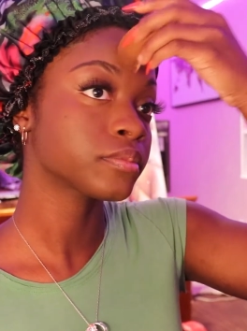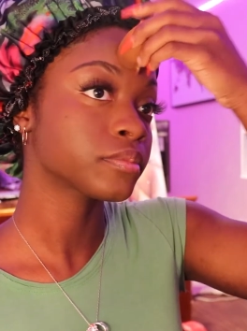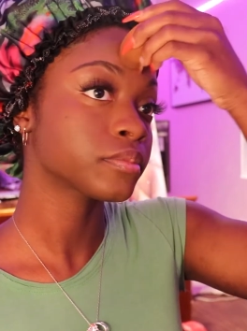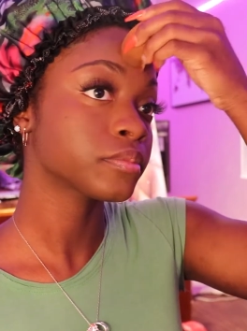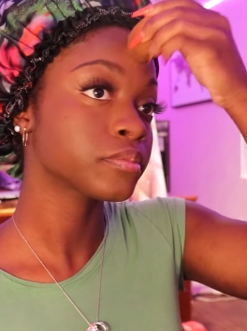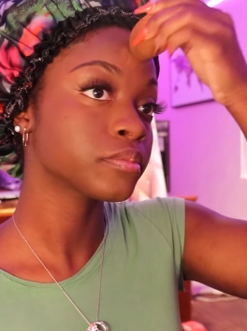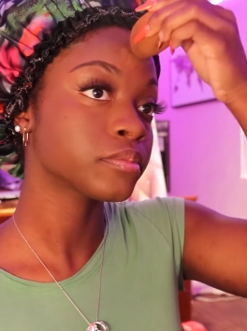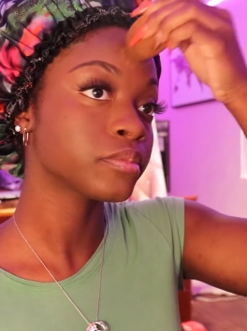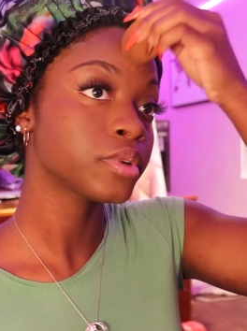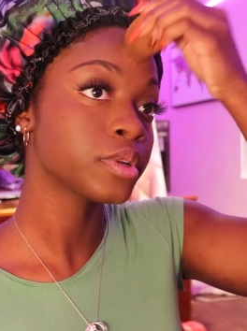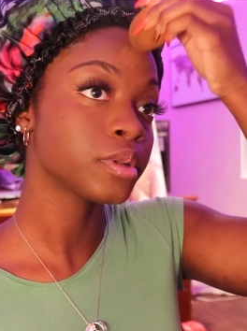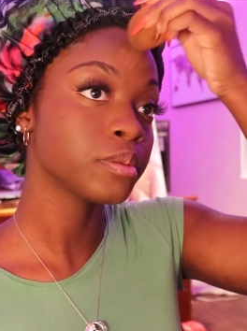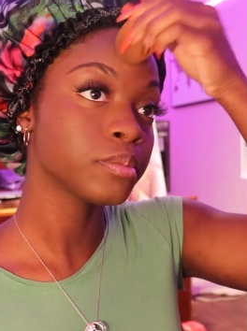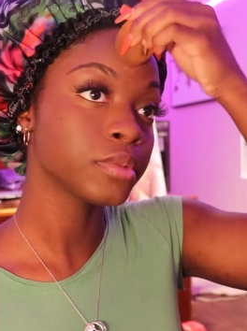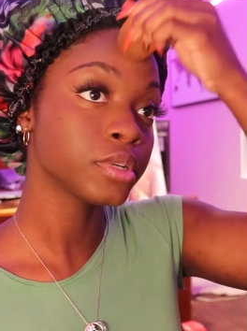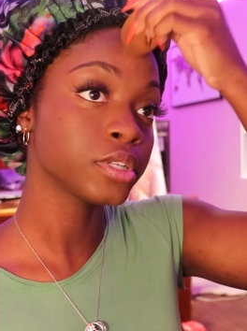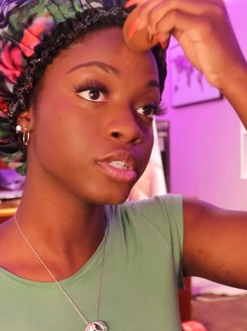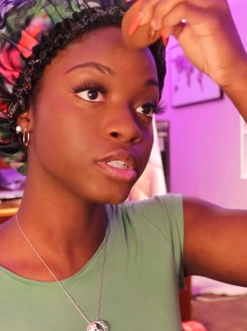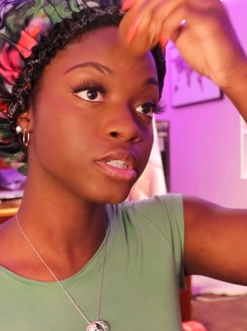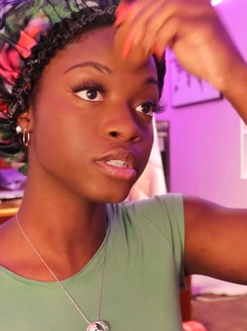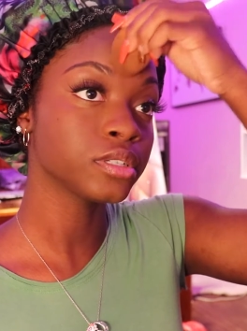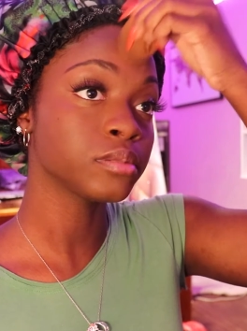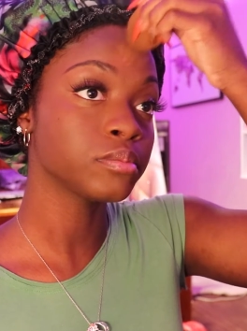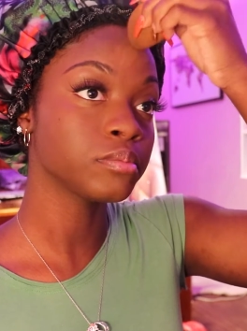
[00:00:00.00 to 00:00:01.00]
pretty
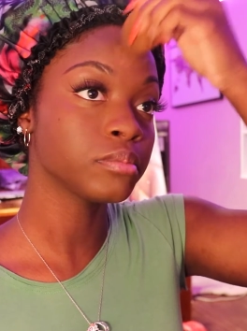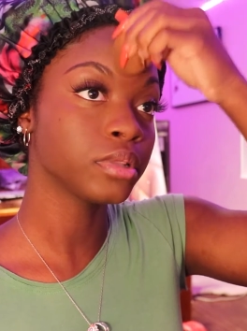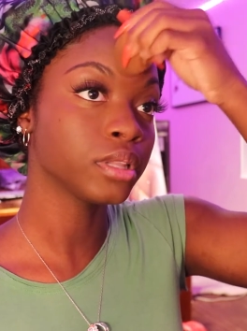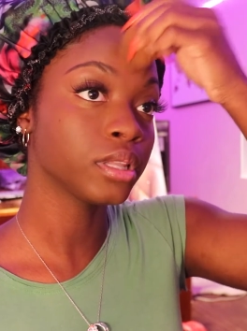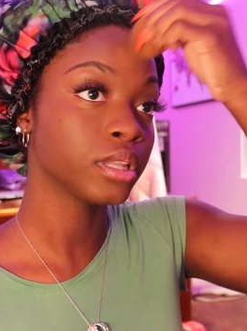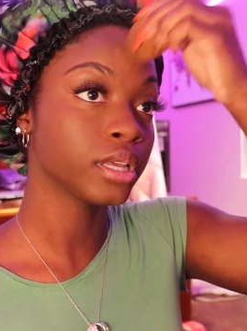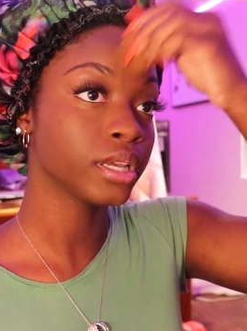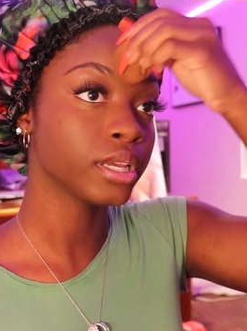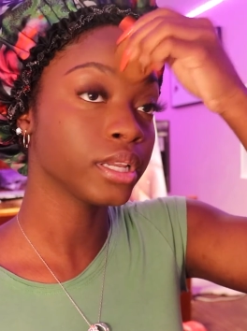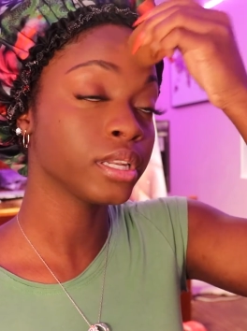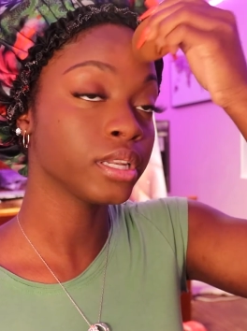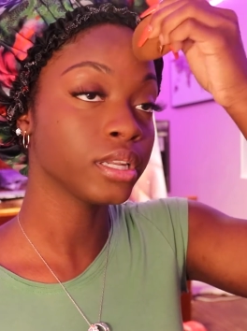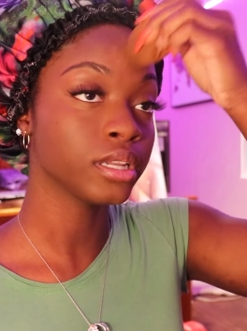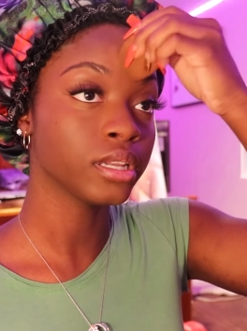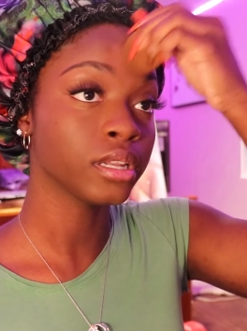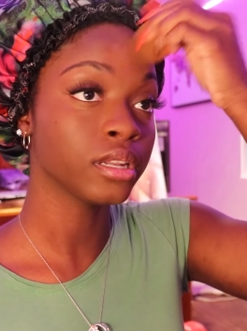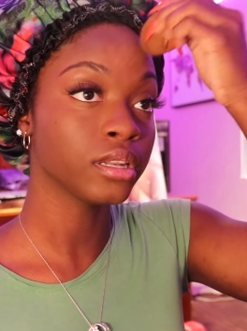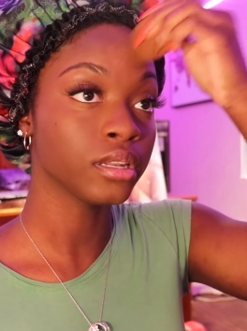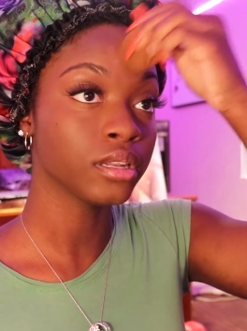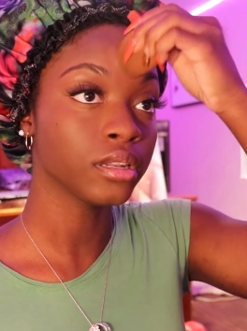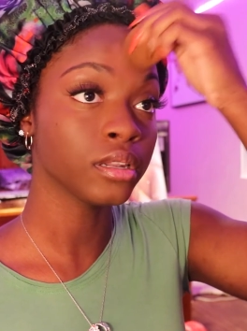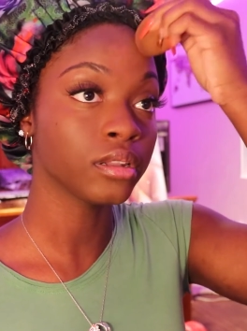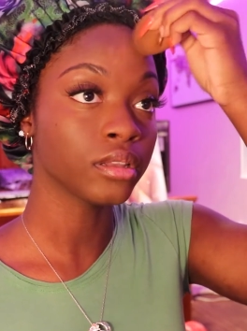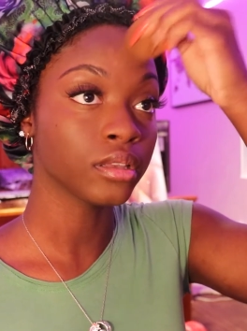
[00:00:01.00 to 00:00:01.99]
much just
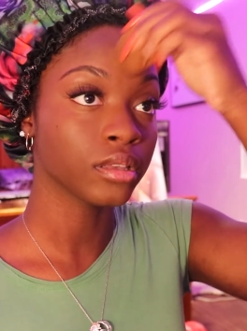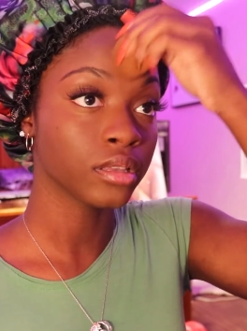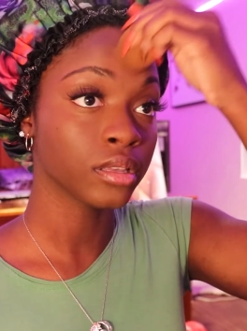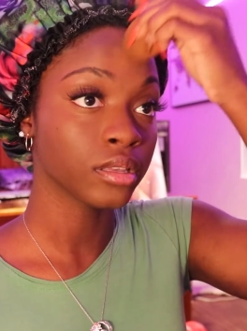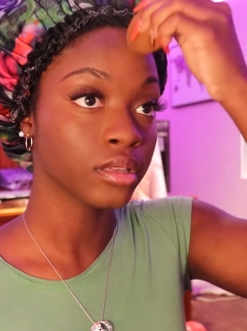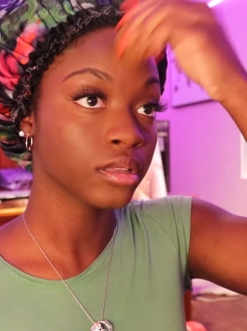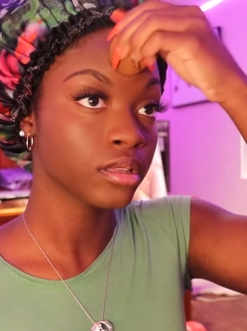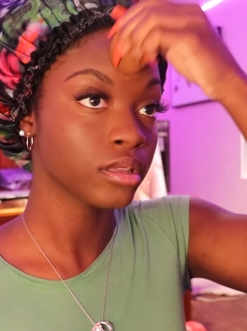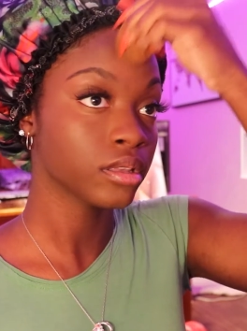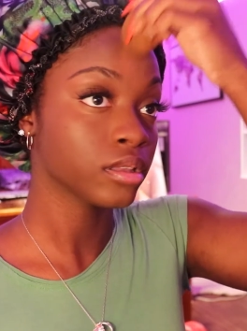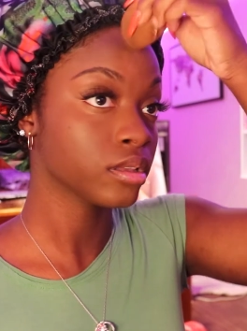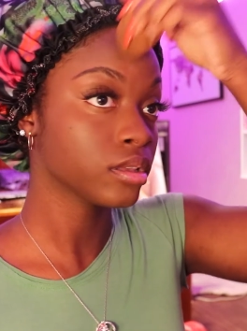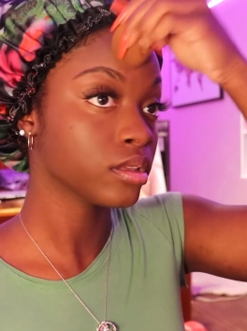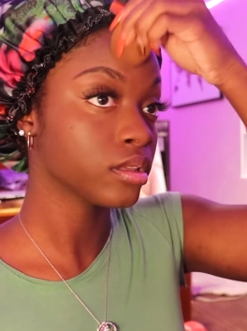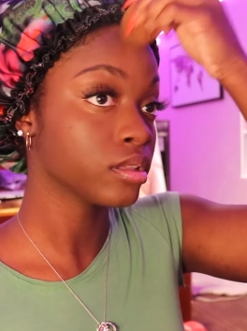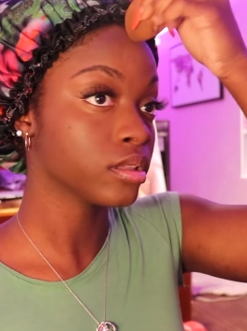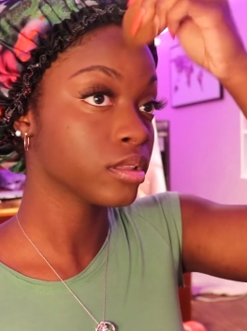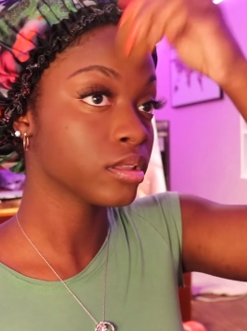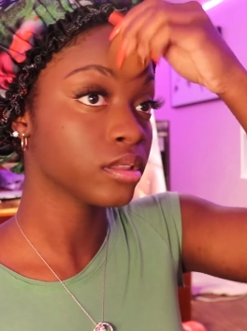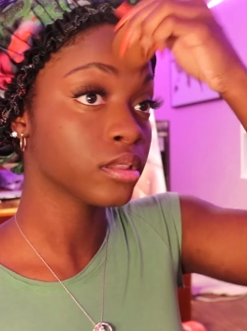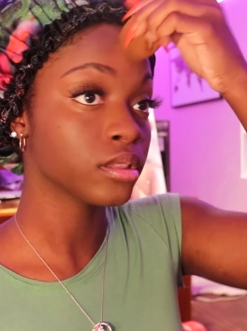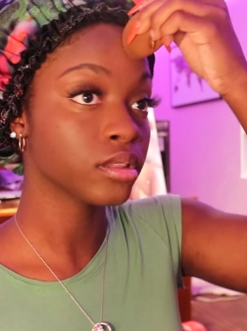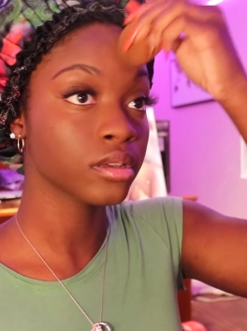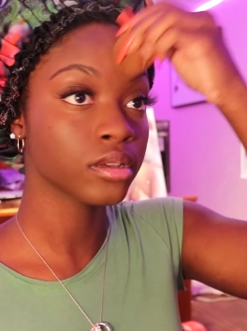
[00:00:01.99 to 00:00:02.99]
blending
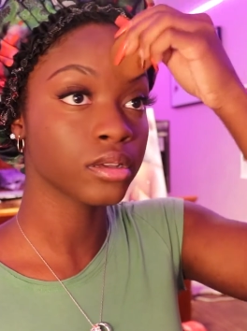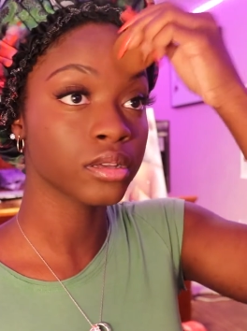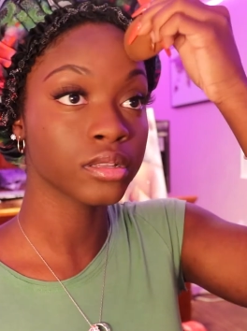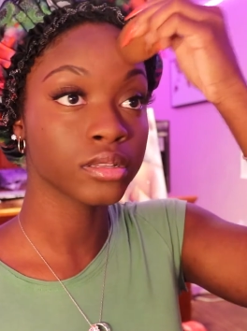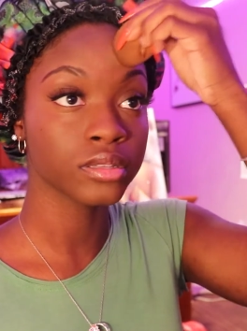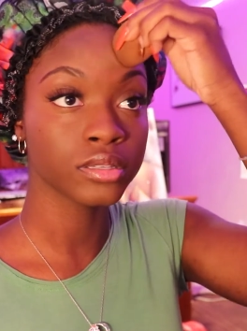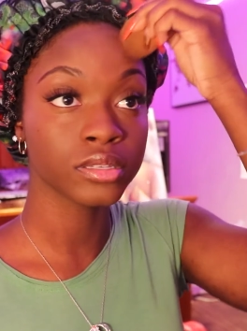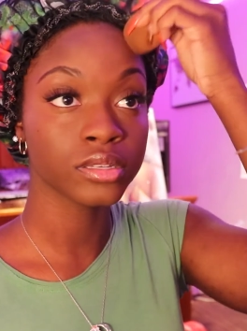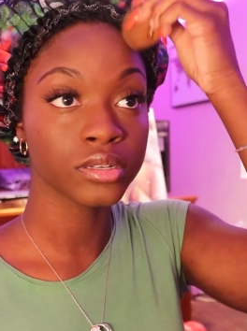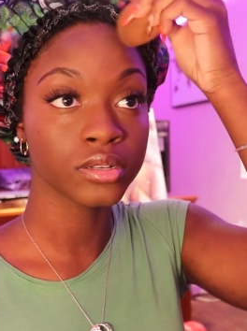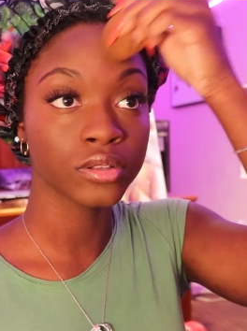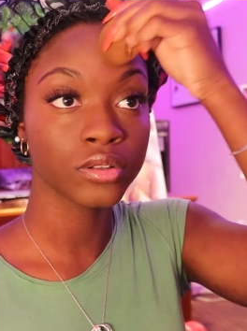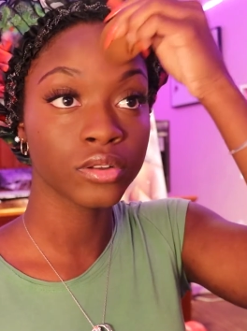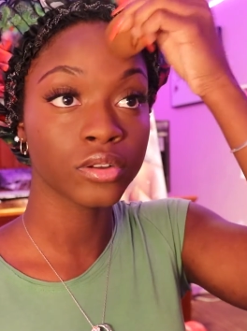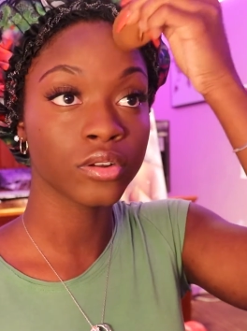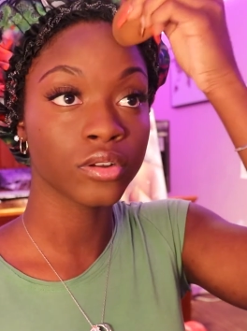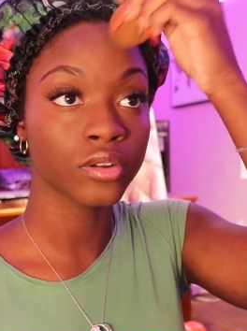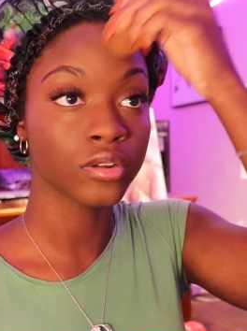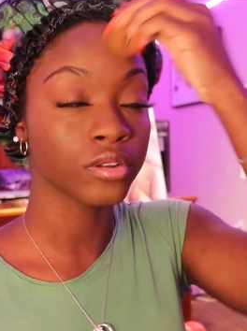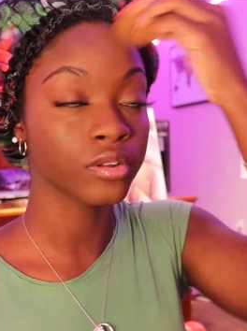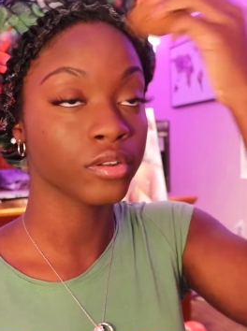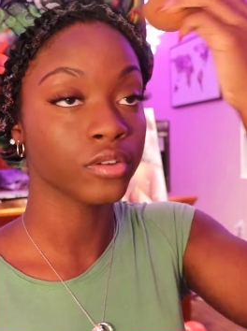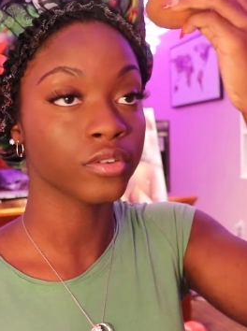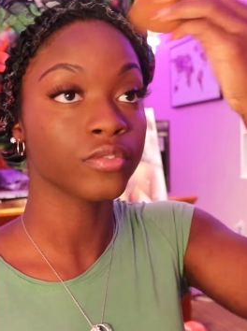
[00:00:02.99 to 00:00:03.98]
the concealer
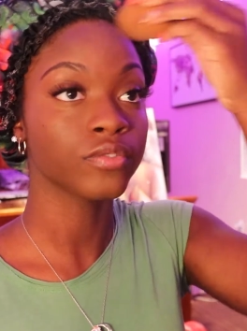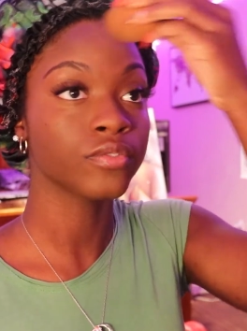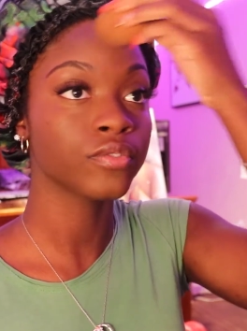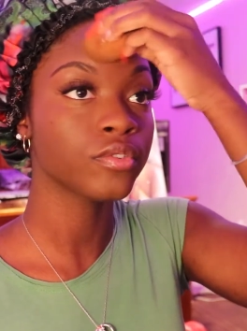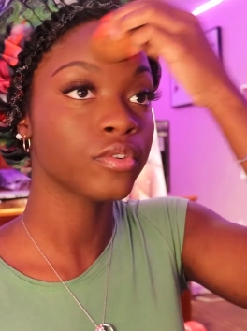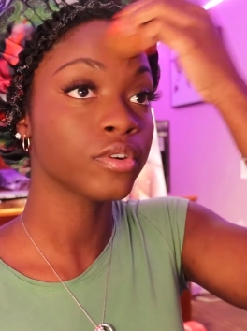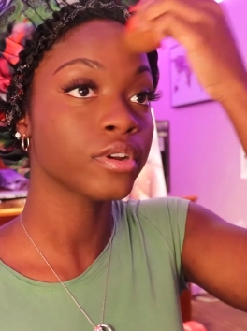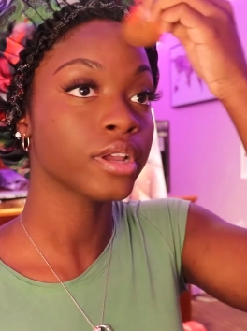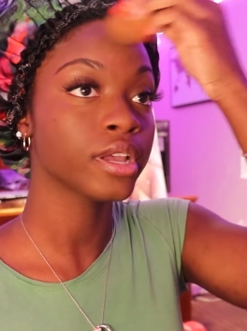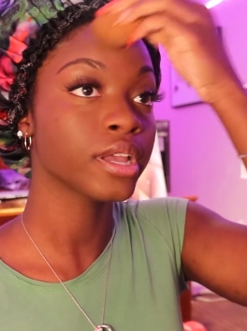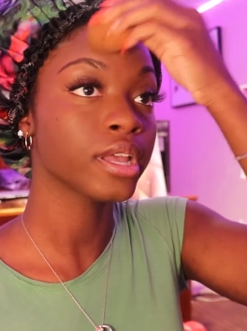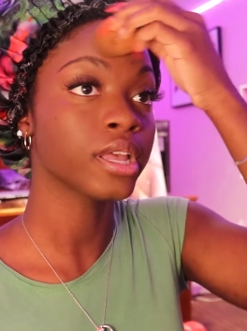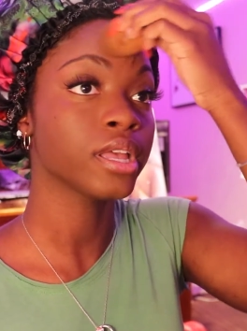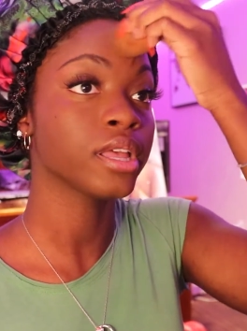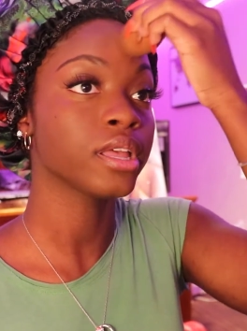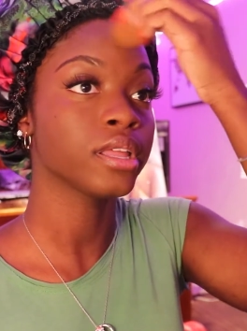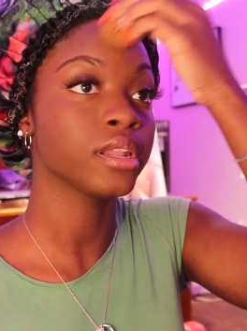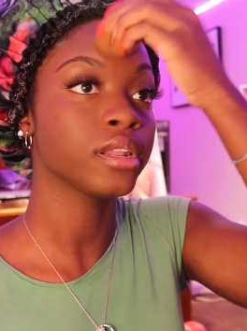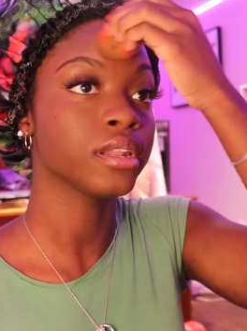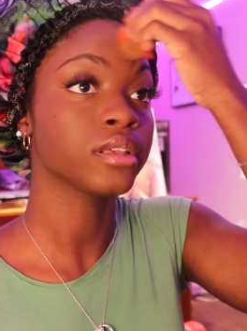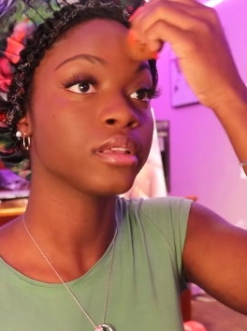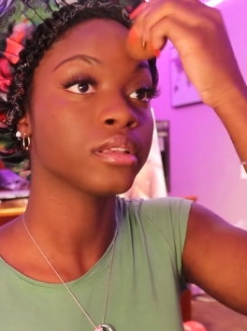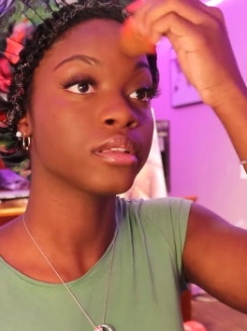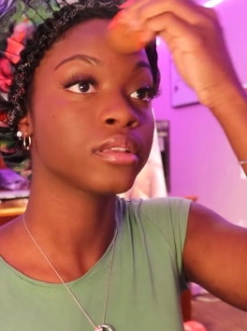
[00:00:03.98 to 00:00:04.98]
on your forehead.